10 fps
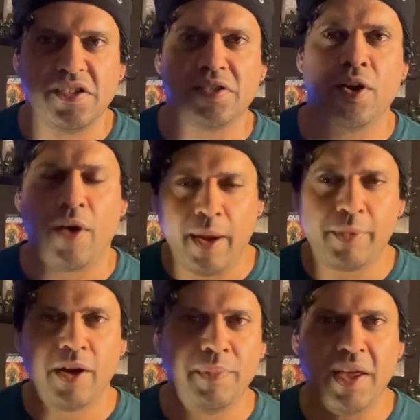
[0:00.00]
So I'm
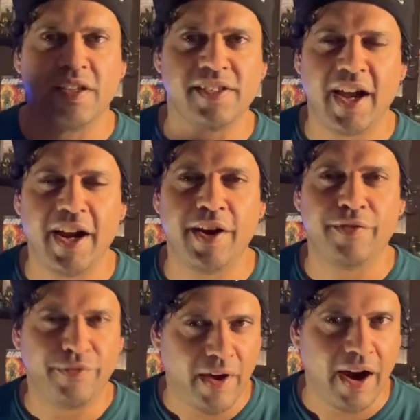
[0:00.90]
going to be excited
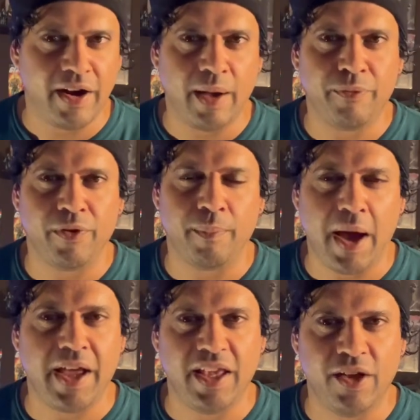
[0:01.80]
and fired up for
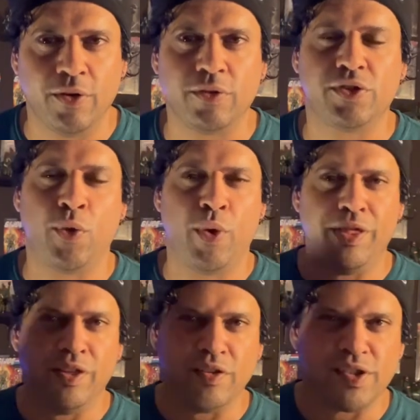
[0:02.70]
my Eagles to
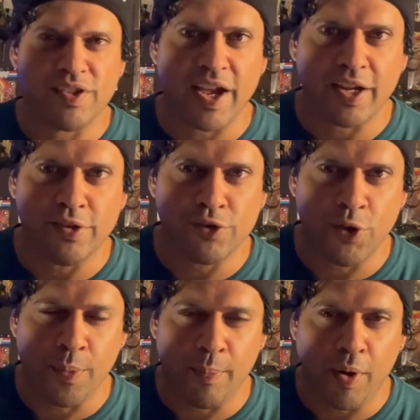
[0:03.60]
win their second
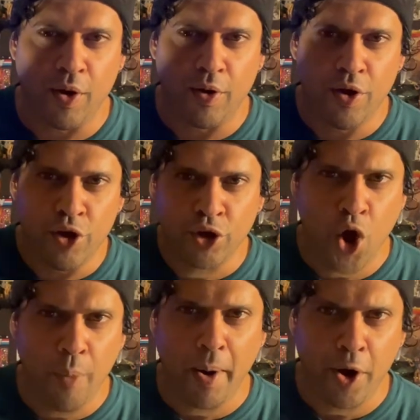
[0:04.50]
Super Bowl.
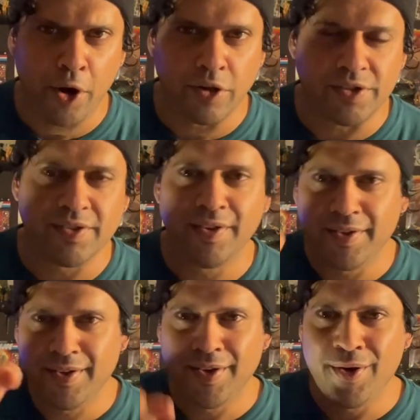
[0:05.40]
Go Birds.
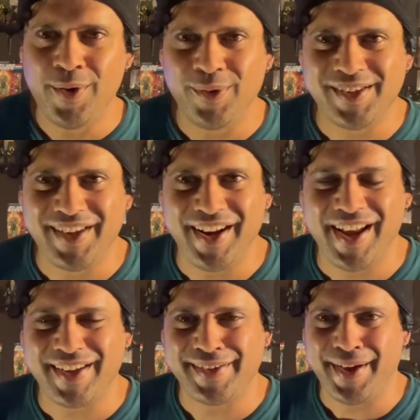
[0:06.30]
We'll see you
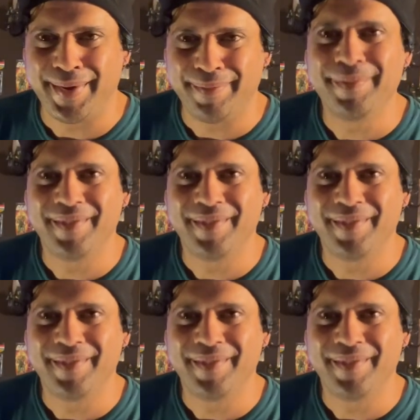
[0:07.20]
next time.